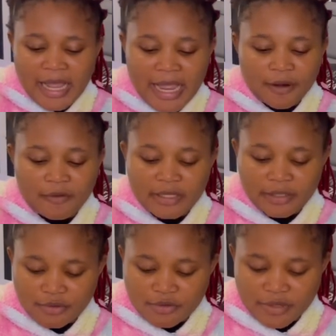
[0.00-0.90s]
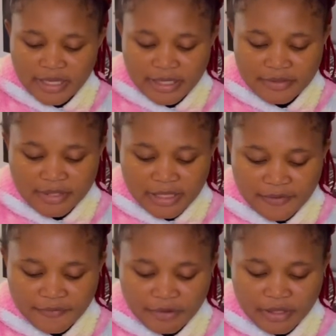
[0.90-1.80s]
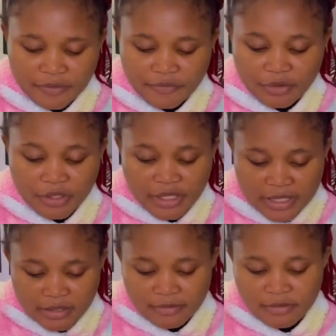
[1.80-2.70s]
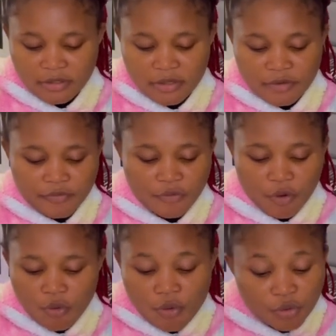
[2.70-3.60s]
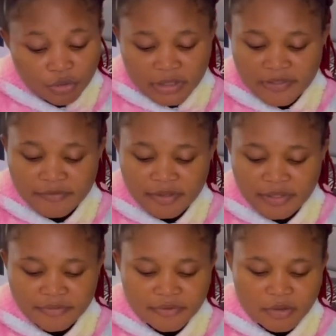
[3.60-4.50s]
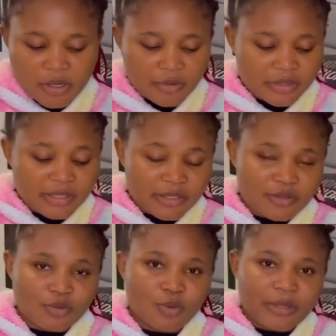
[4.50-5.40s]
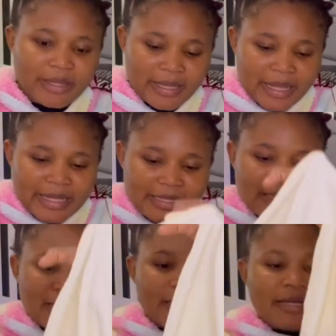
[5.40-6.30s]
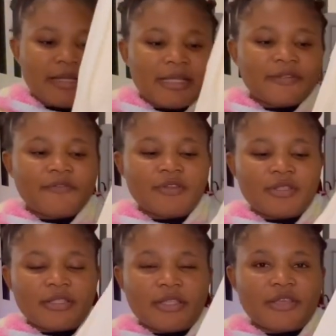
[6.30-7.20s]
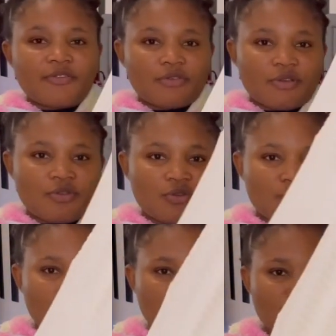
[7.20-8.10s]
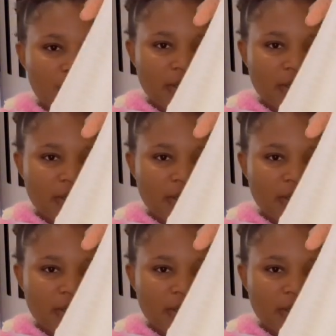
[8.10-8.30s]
I love their turtleneck sleeve for kids for cold. It's very wow. This is so nice. The texture is so good.